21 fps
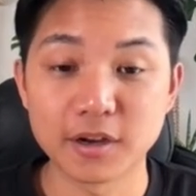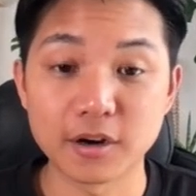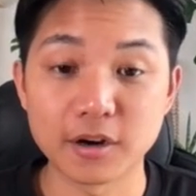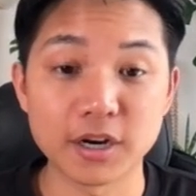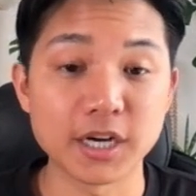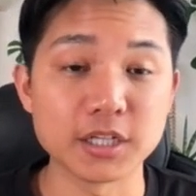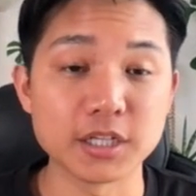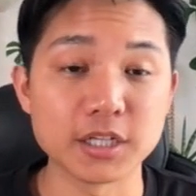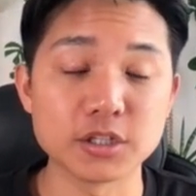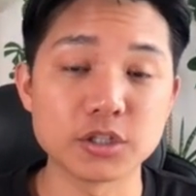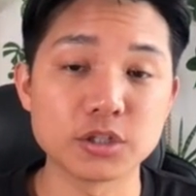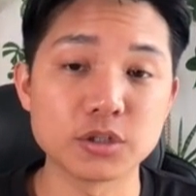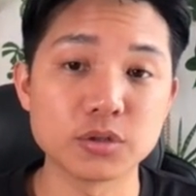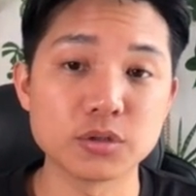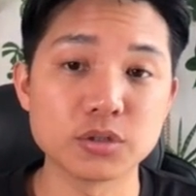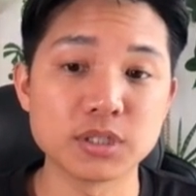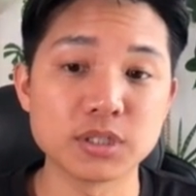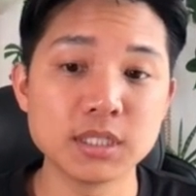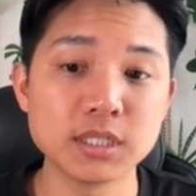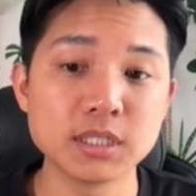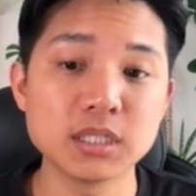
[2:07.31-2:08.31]
All right, so
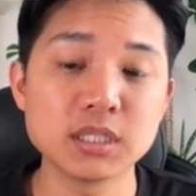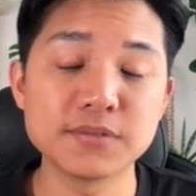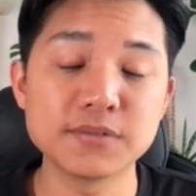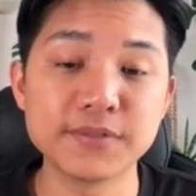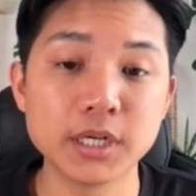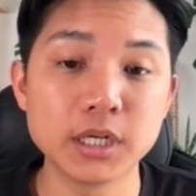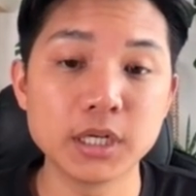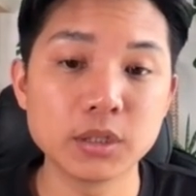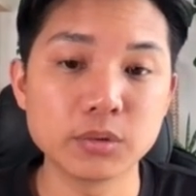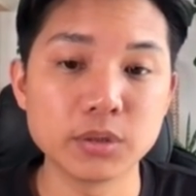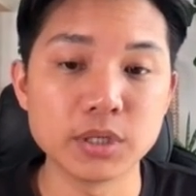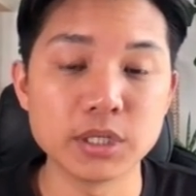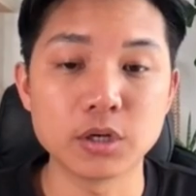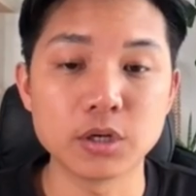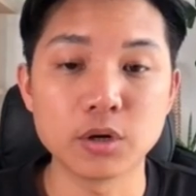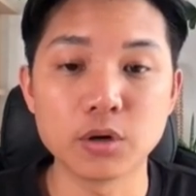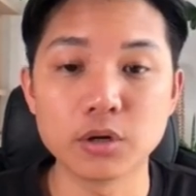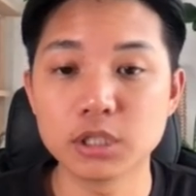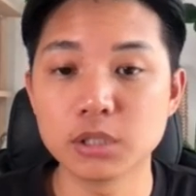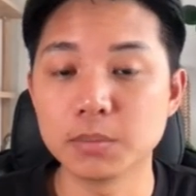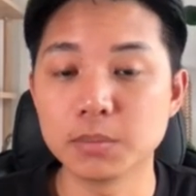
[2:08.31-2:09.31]
since this video is
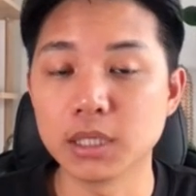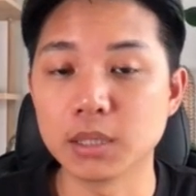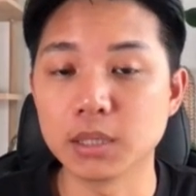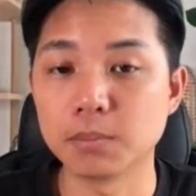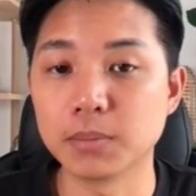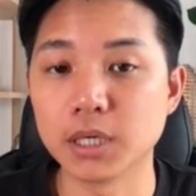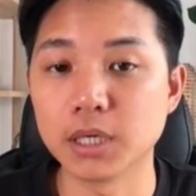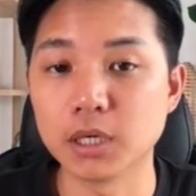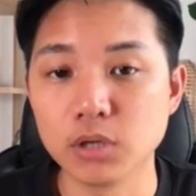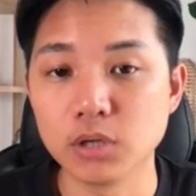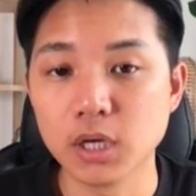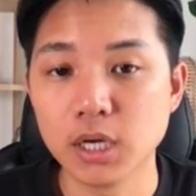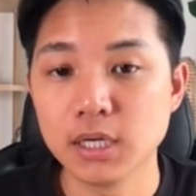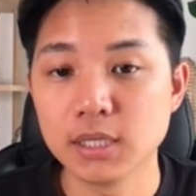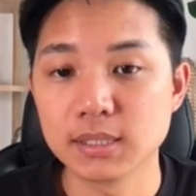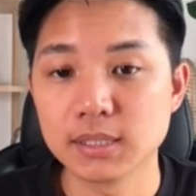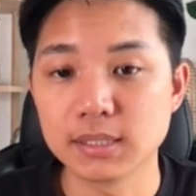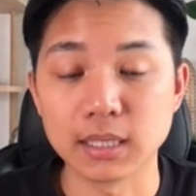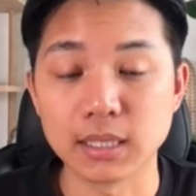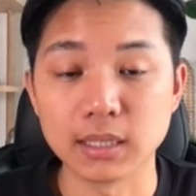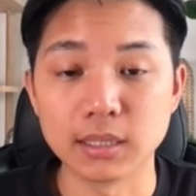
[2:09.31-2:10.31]
going to be about
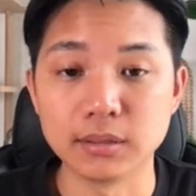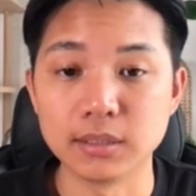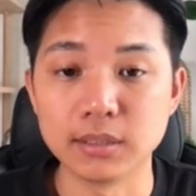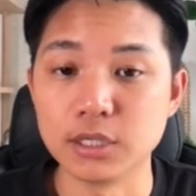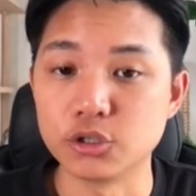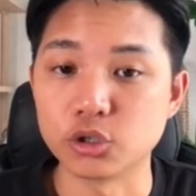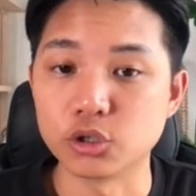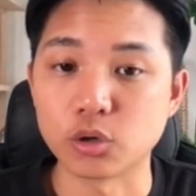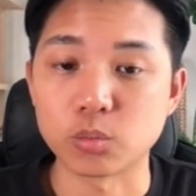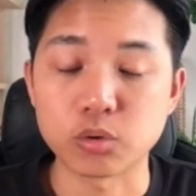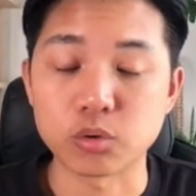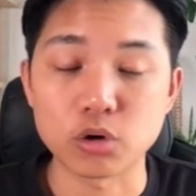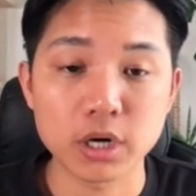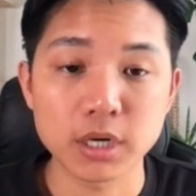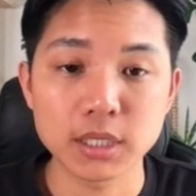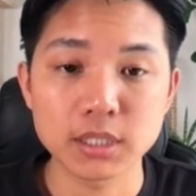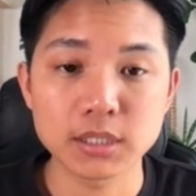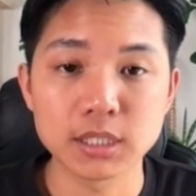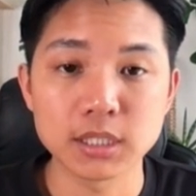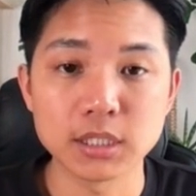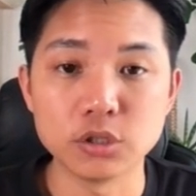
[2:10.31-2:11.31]
selling digital
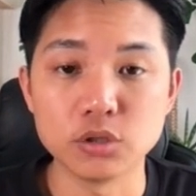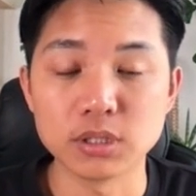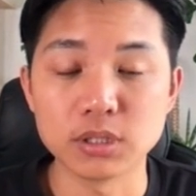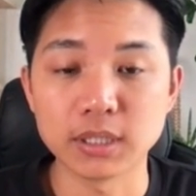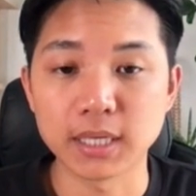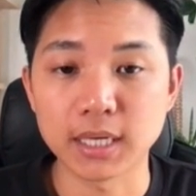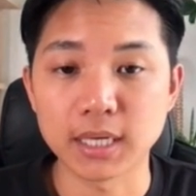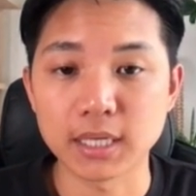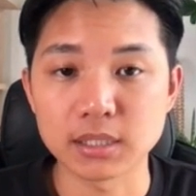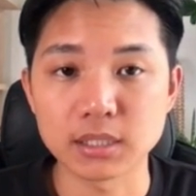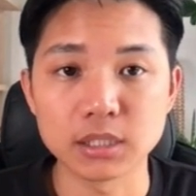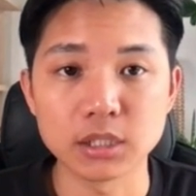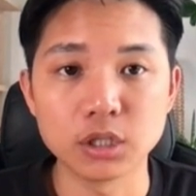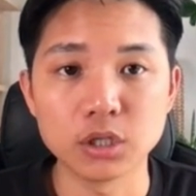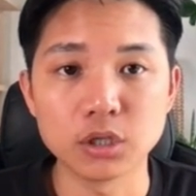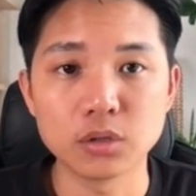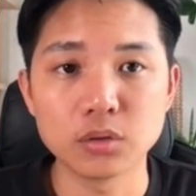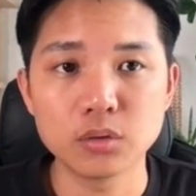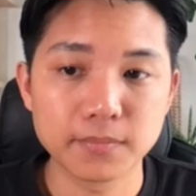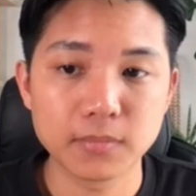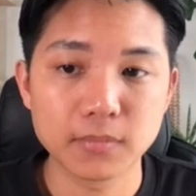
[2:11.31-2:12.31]
products and using
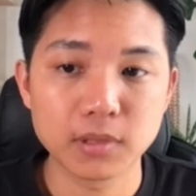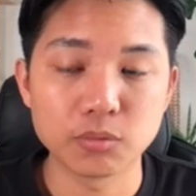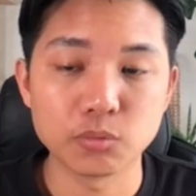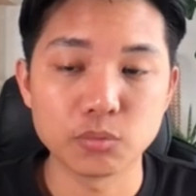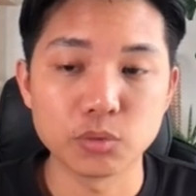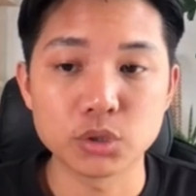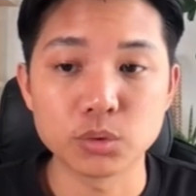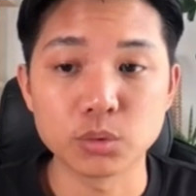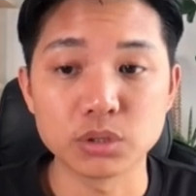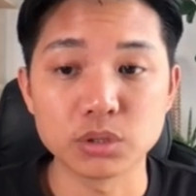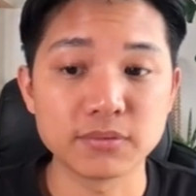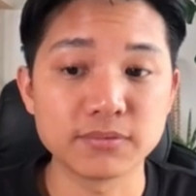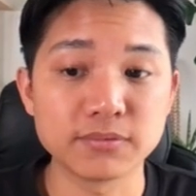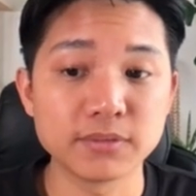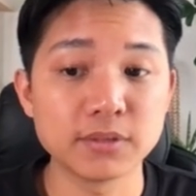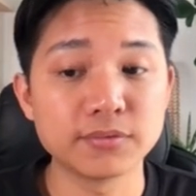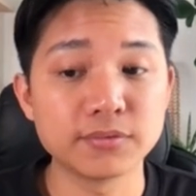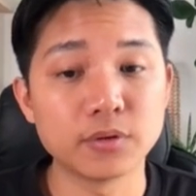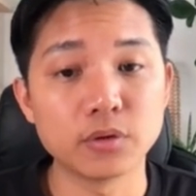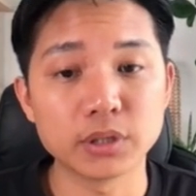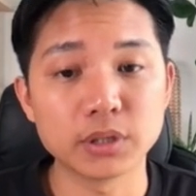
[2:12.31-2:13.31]
SEO, which will
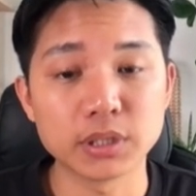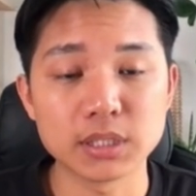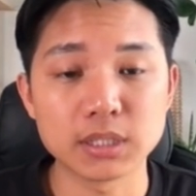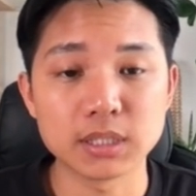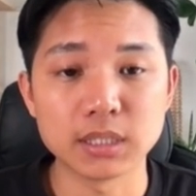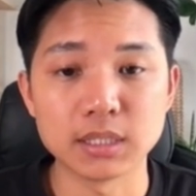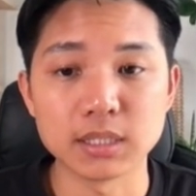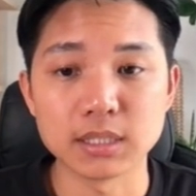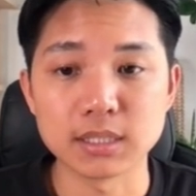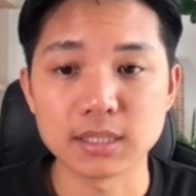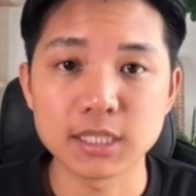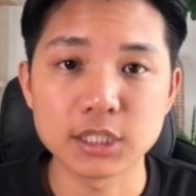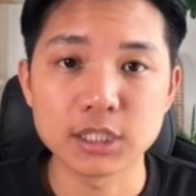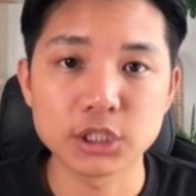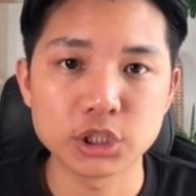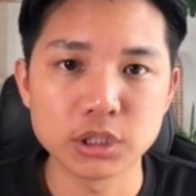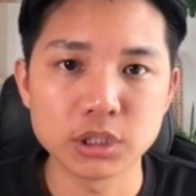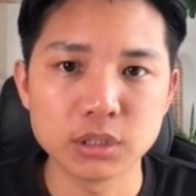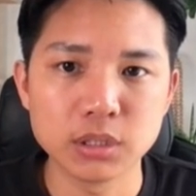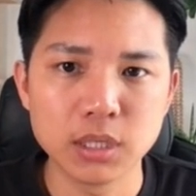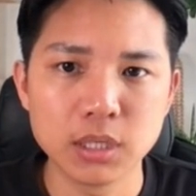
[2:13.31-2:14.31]
definitely focus in this
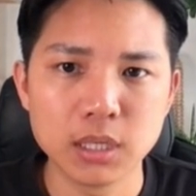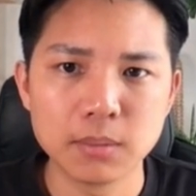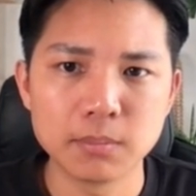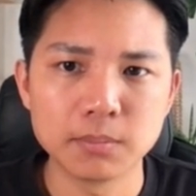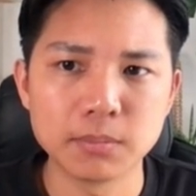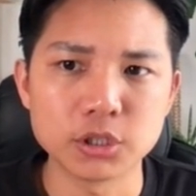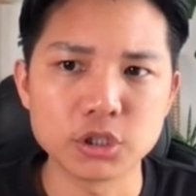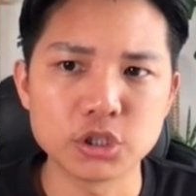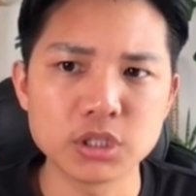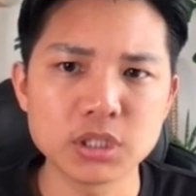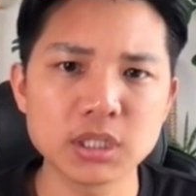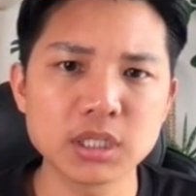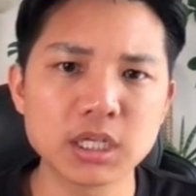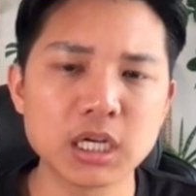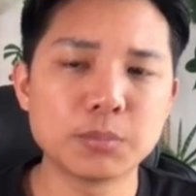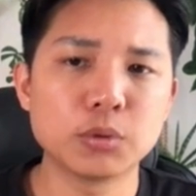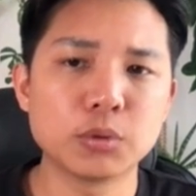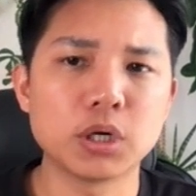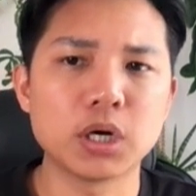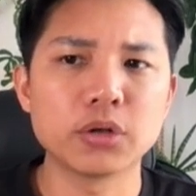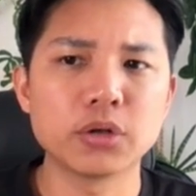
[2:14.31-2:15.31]
session, but just a
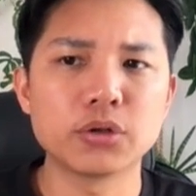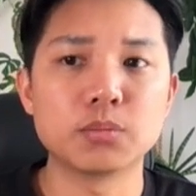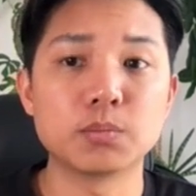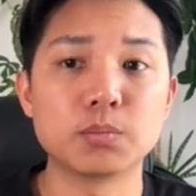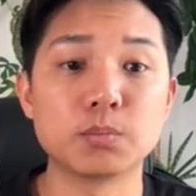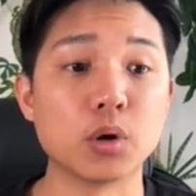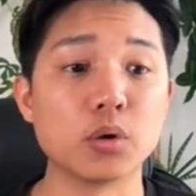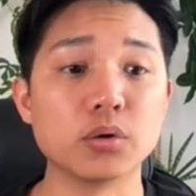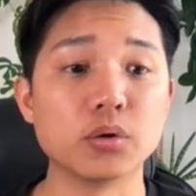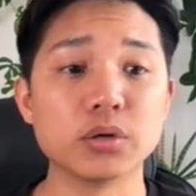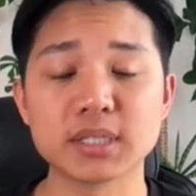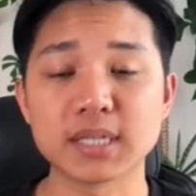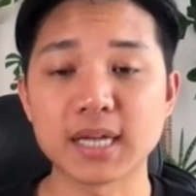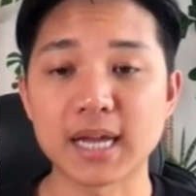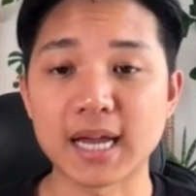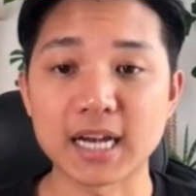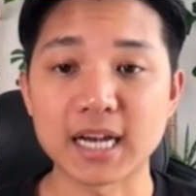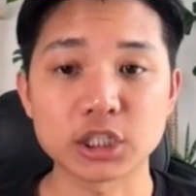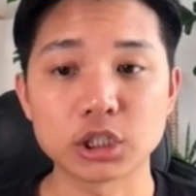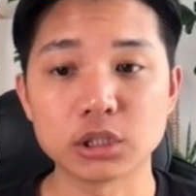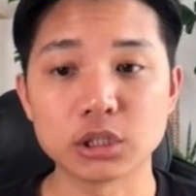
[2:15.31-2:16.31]
couple other bonus
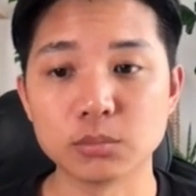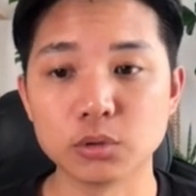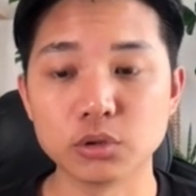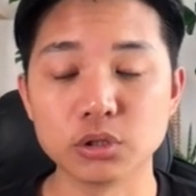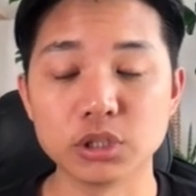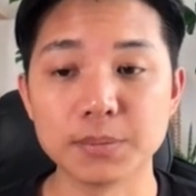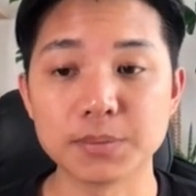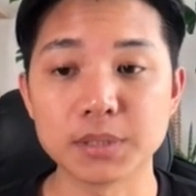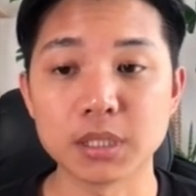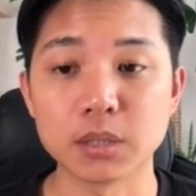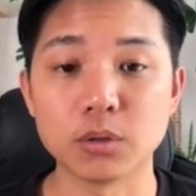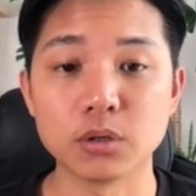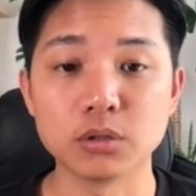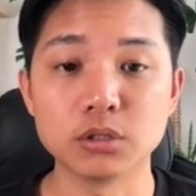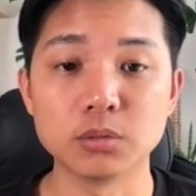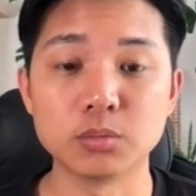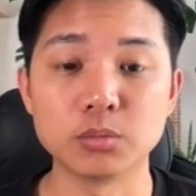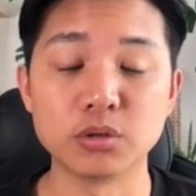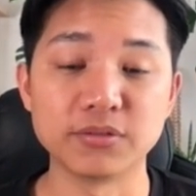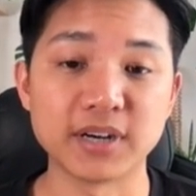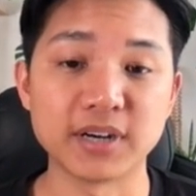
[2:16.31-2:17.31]
actionable tips I want
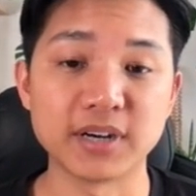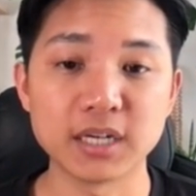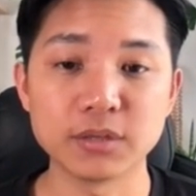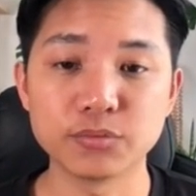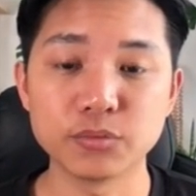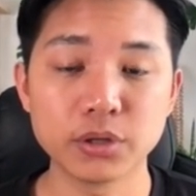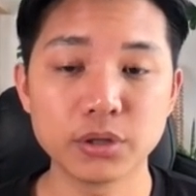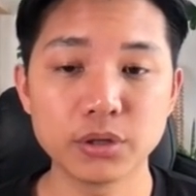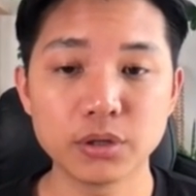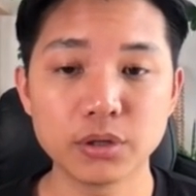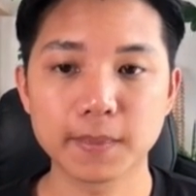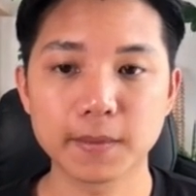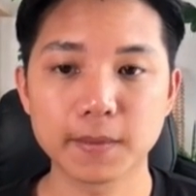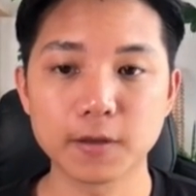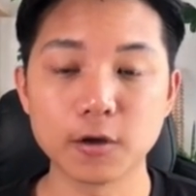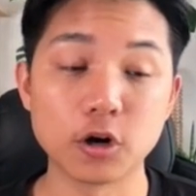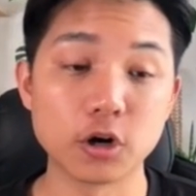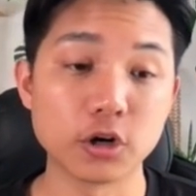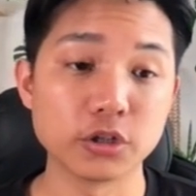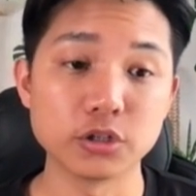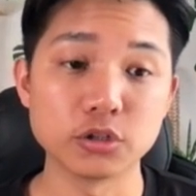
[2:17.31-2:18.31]
to provide with you
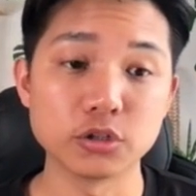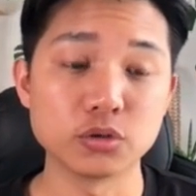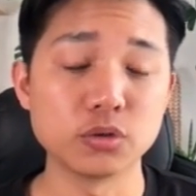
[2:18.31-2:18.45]
are the two